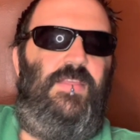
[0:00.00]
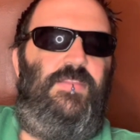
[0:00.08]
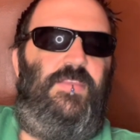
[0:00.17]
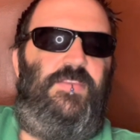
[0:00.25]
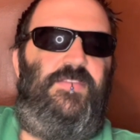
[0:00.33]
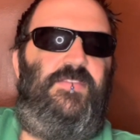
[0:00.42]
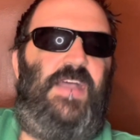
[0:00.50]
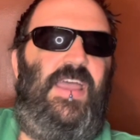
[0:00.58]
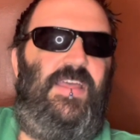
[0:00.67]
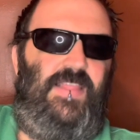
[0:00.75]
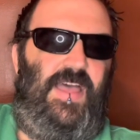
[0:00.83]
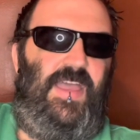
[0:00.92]

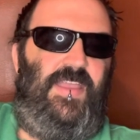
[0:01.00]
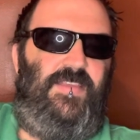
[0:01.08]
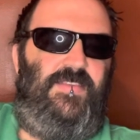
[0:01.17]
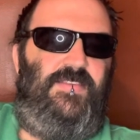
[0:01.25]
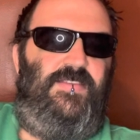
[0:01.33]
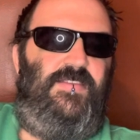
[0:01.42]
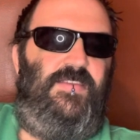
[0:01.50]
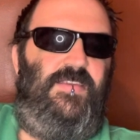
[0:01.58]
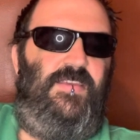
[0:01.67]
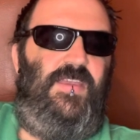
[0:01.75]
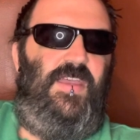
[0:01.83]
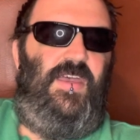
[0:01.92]
stylized,
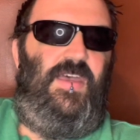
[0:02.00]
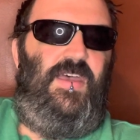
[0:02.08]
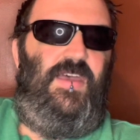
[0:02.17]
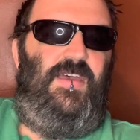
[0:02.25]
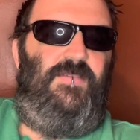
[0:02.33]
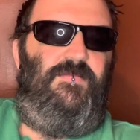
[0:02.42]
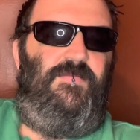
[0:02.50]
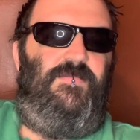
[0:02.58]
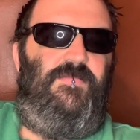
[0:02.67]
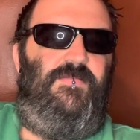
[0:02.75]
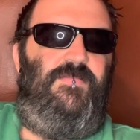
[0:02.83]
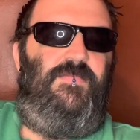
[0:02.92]

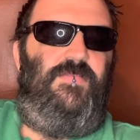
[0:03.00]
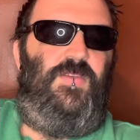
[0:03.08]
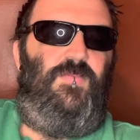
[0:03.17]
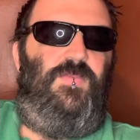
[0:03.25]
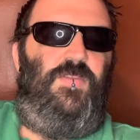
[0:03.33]
the